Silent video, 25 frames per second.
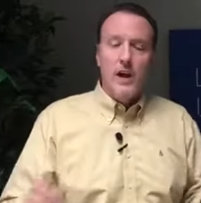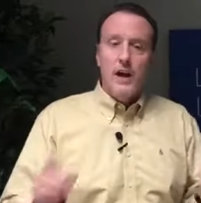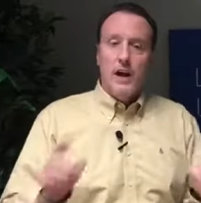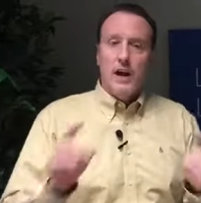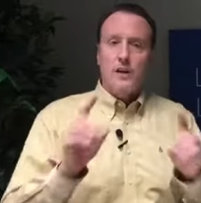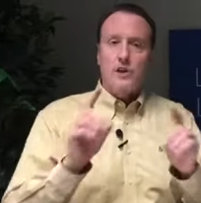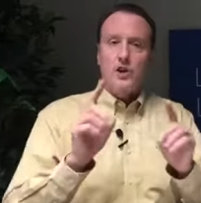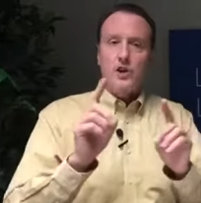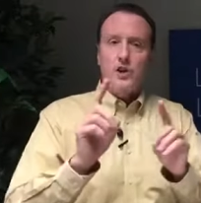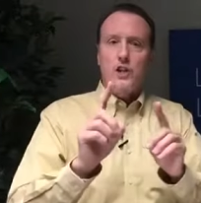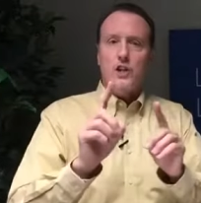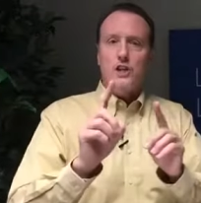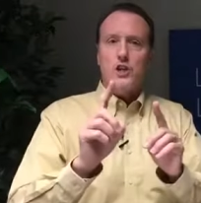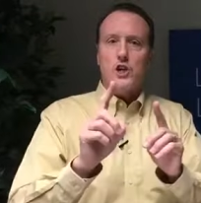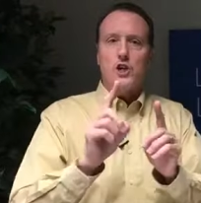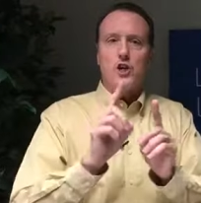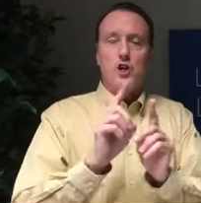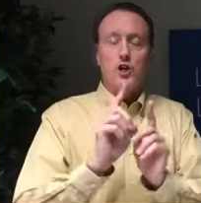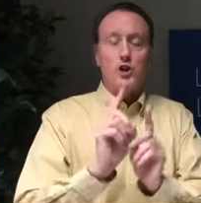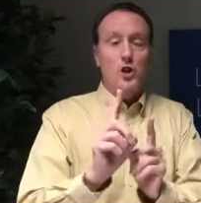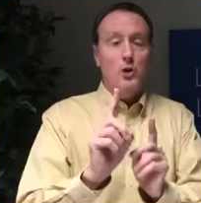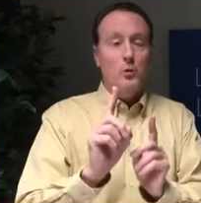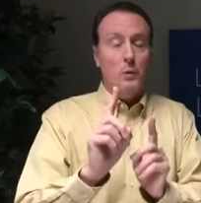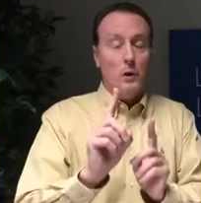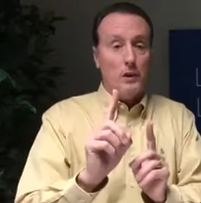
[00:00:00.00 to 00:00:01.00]
And Jesus
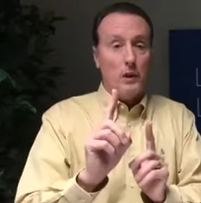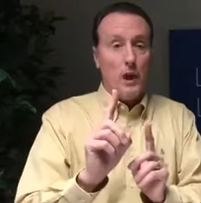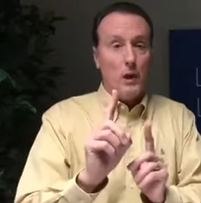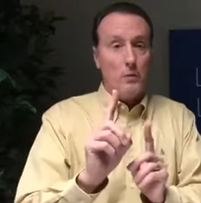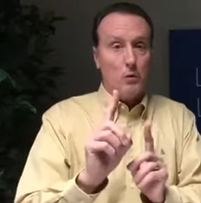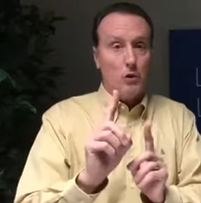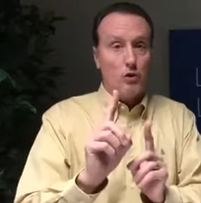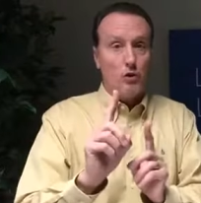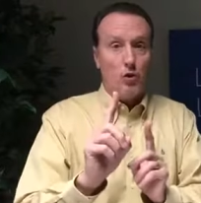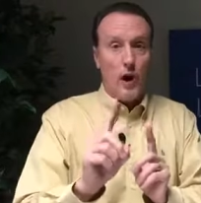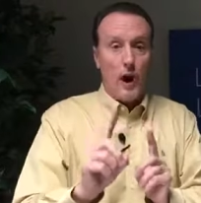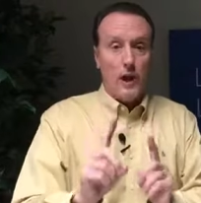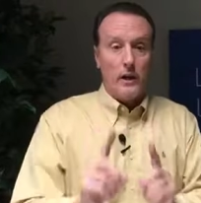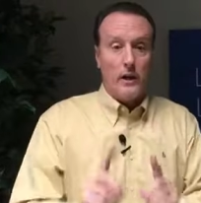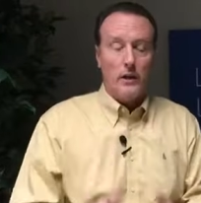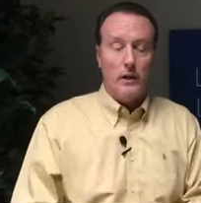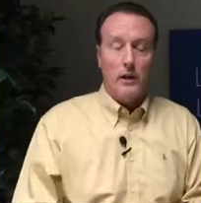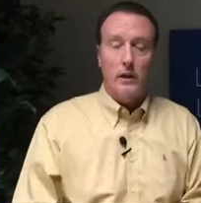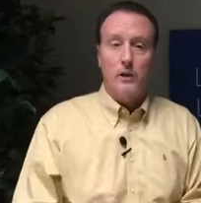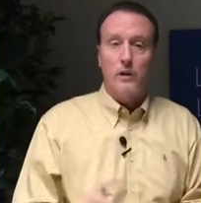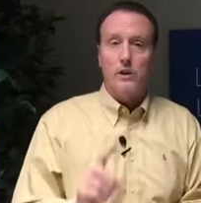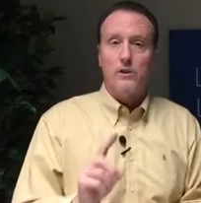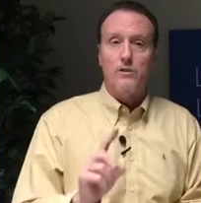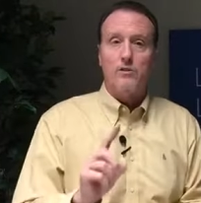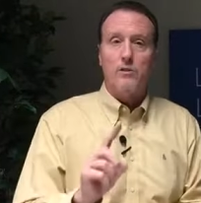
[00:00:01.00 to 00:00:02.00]
knew what they were trying to
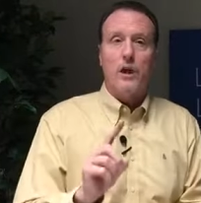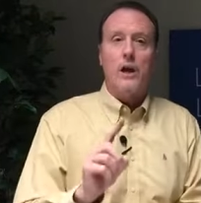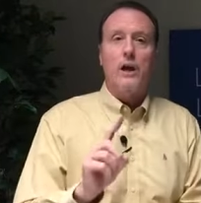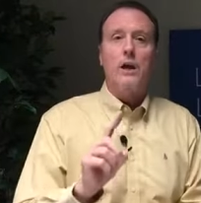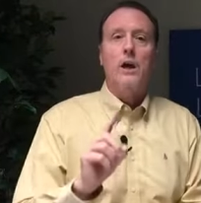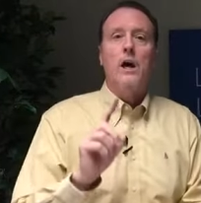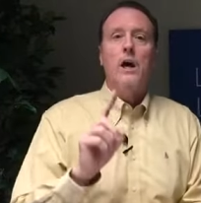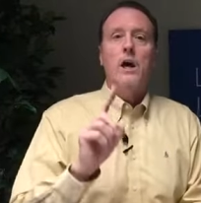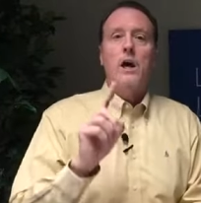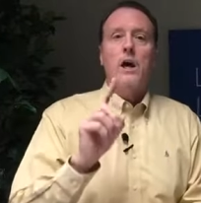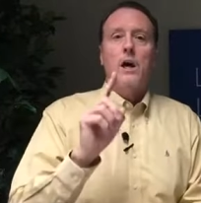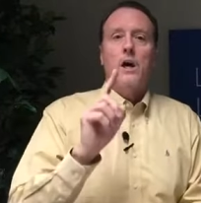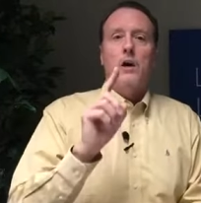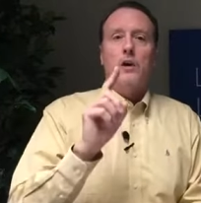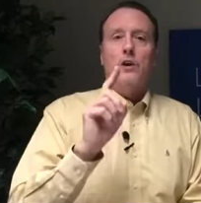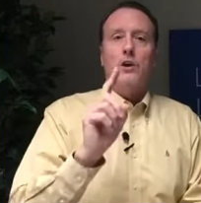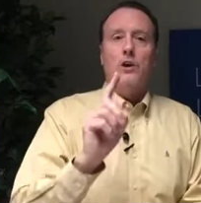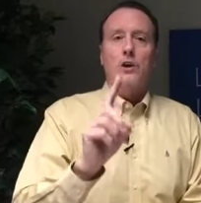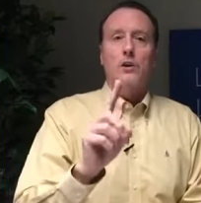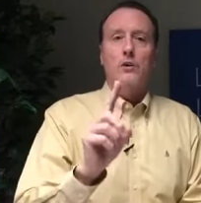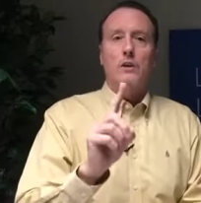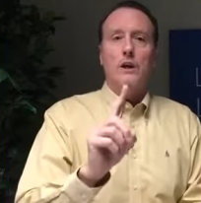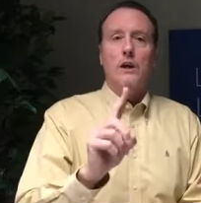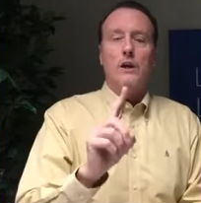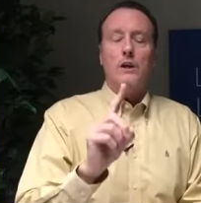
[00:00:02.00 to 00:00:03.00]
do and said,
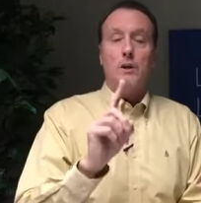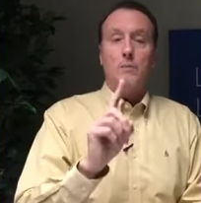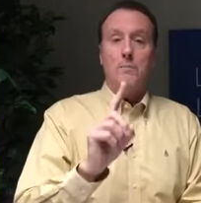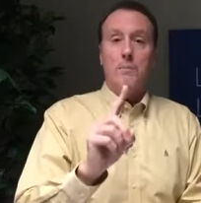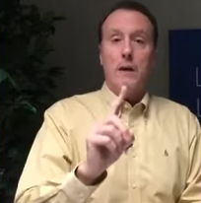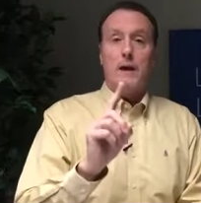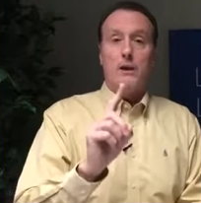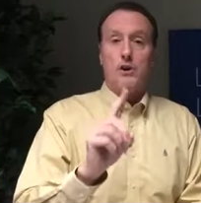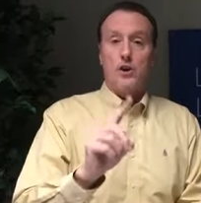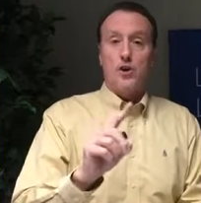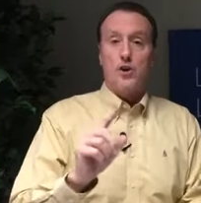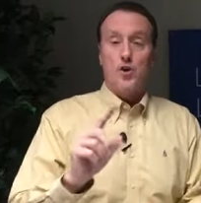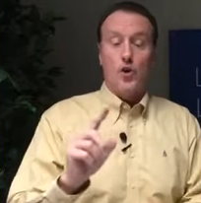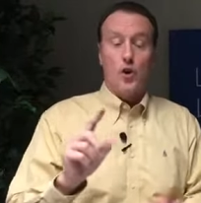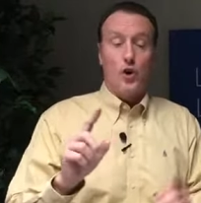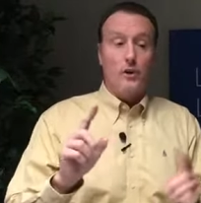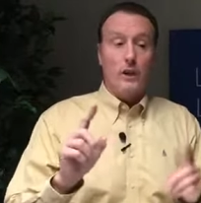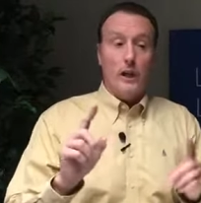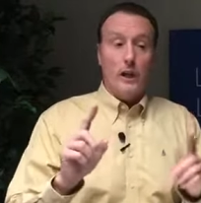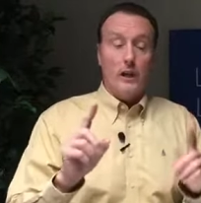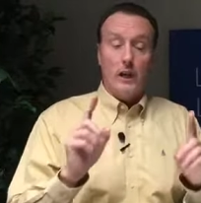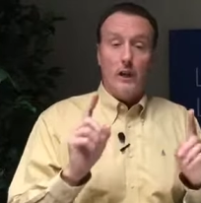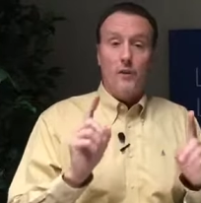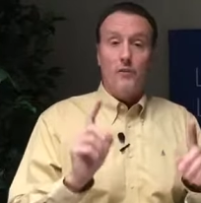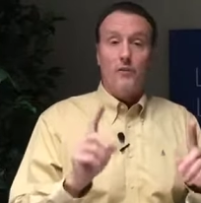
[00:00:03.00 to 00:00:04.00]
you need to make sure
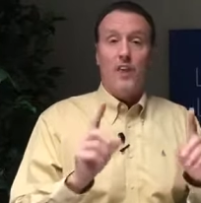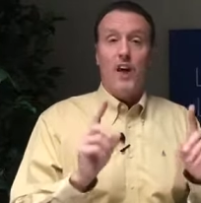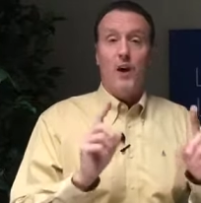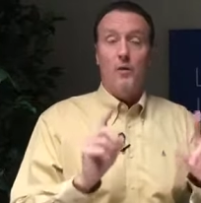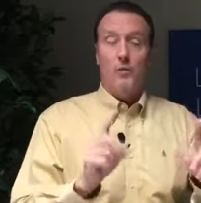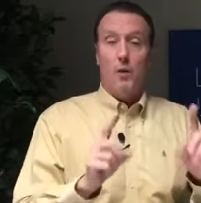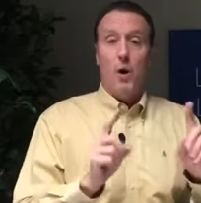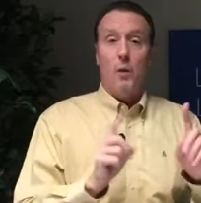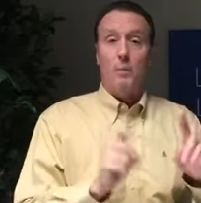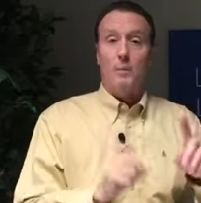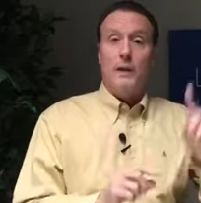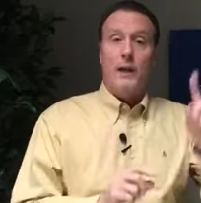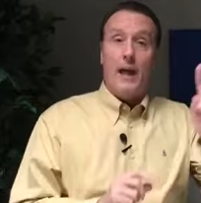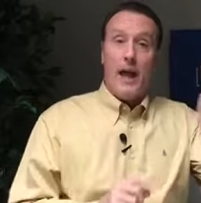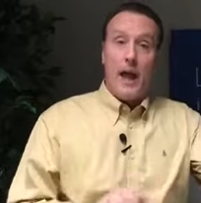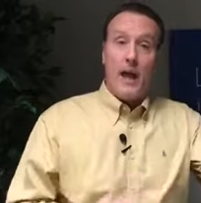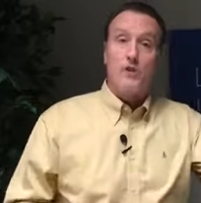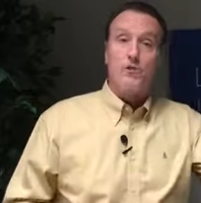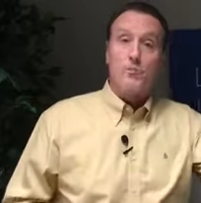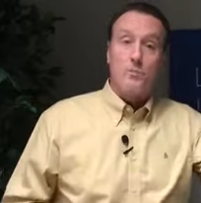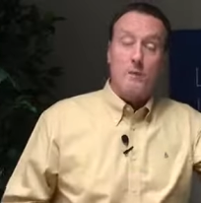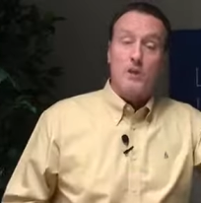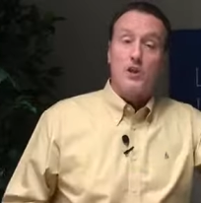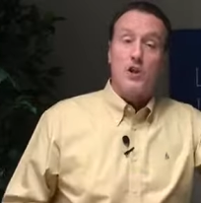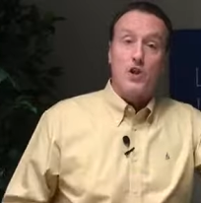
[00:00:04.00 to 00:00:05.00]
that if that woman
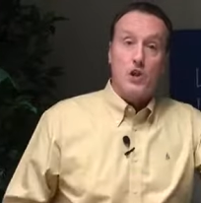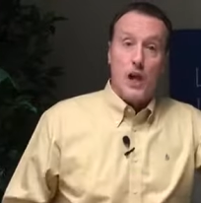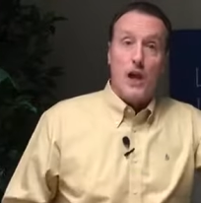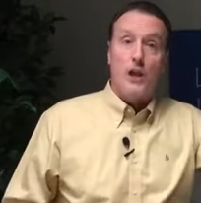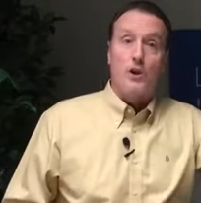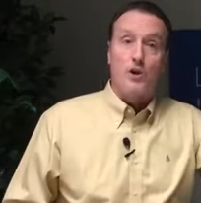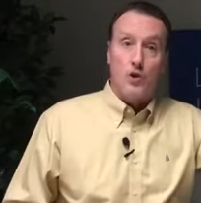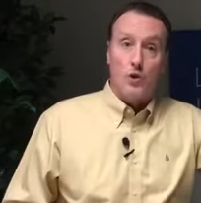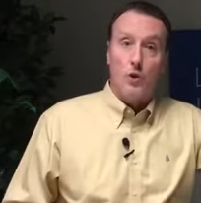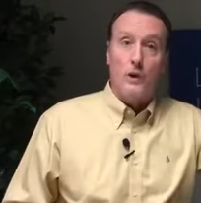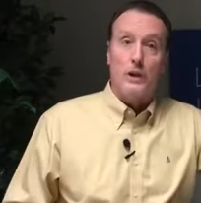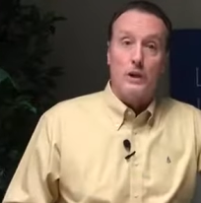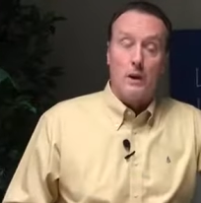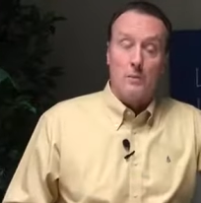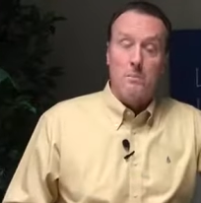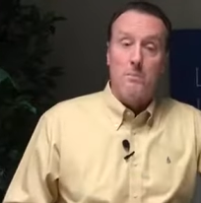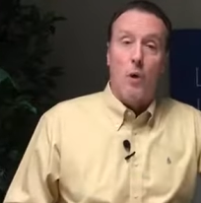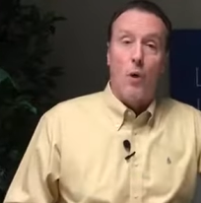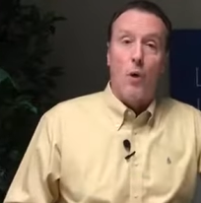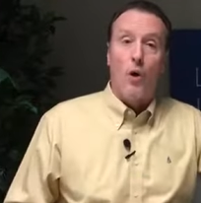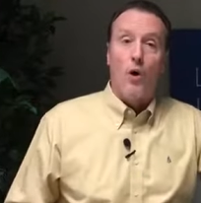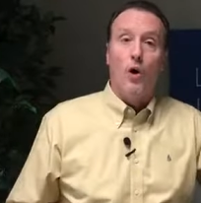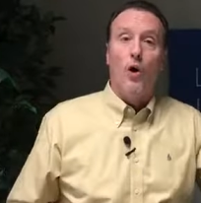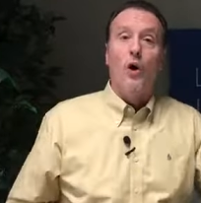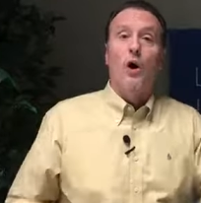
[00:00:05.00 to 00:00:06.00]
has been sexually
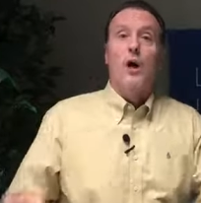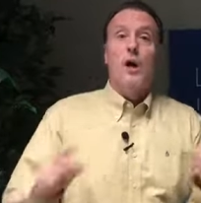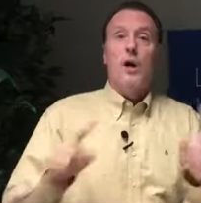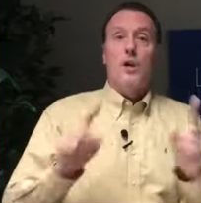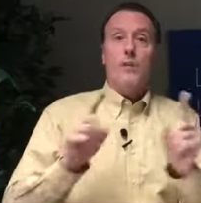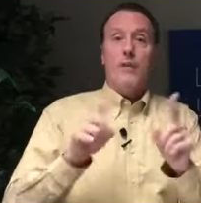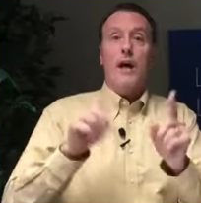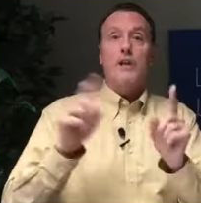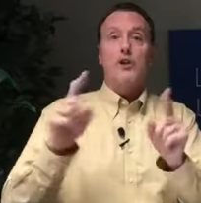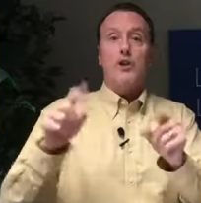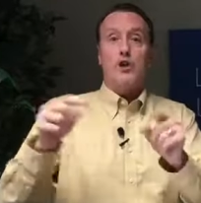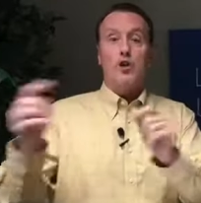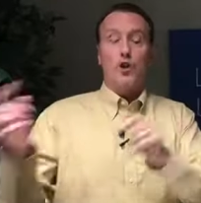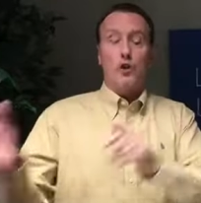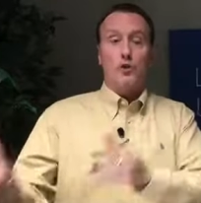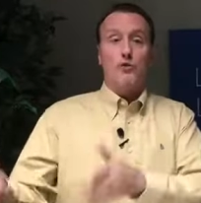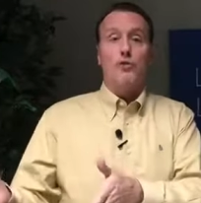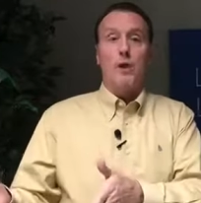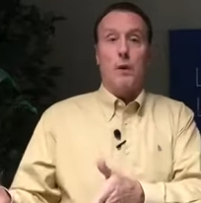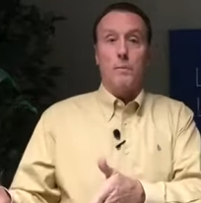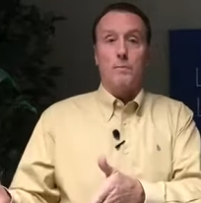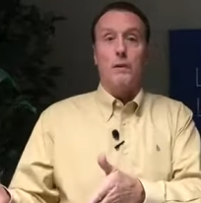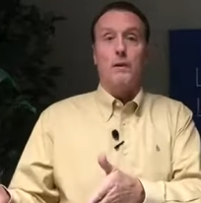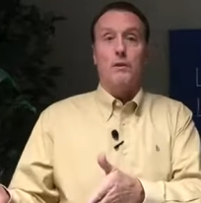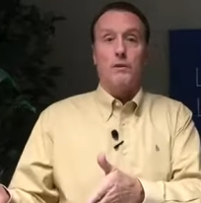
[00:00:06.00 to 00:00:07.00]
immoral, that shows
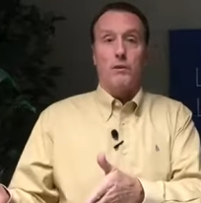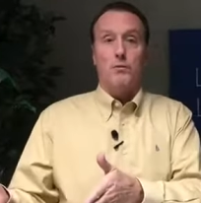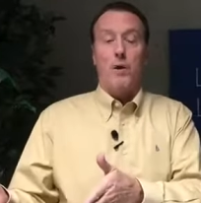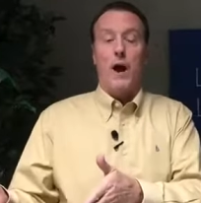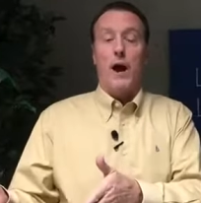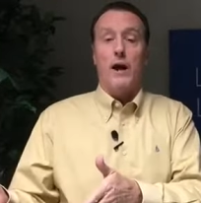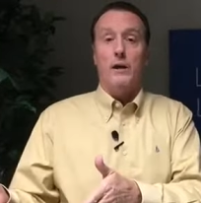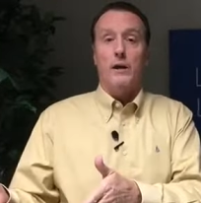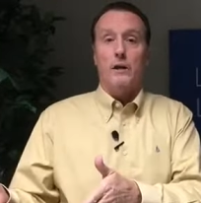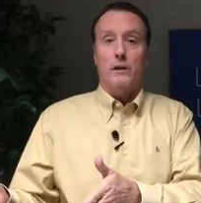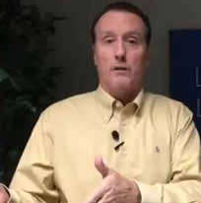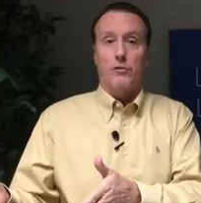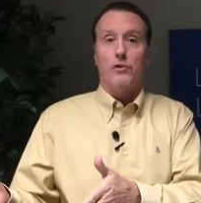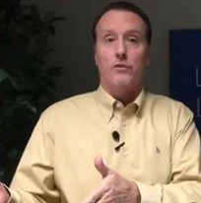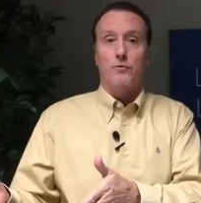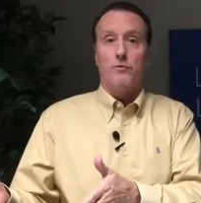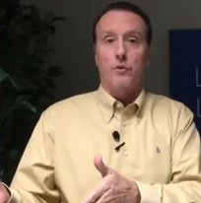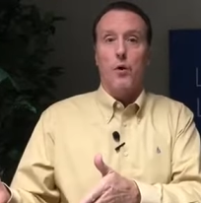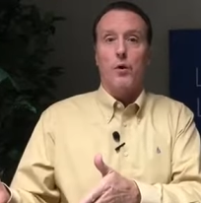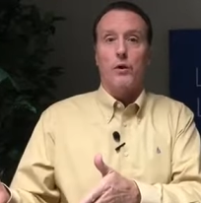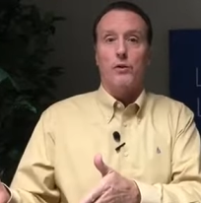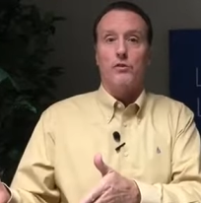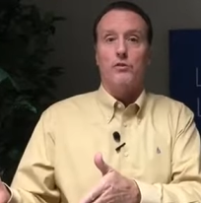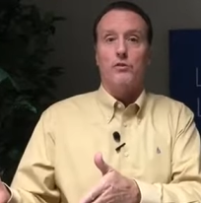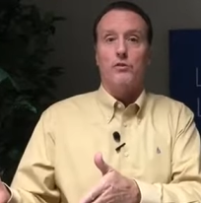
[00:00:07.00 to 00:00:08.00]
up in the writing of
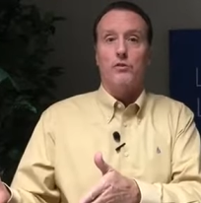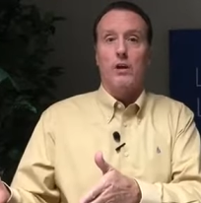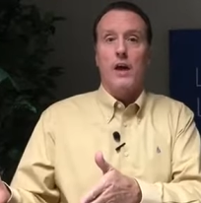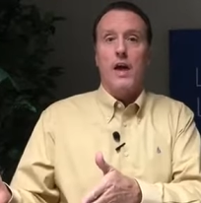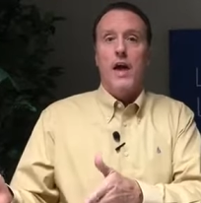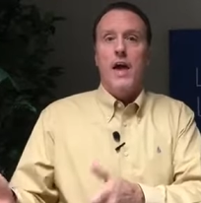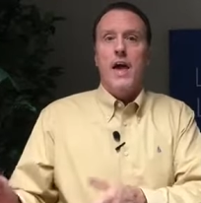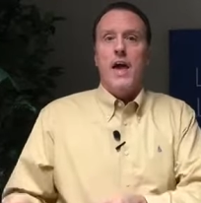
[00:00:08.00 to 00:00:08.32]
divorce.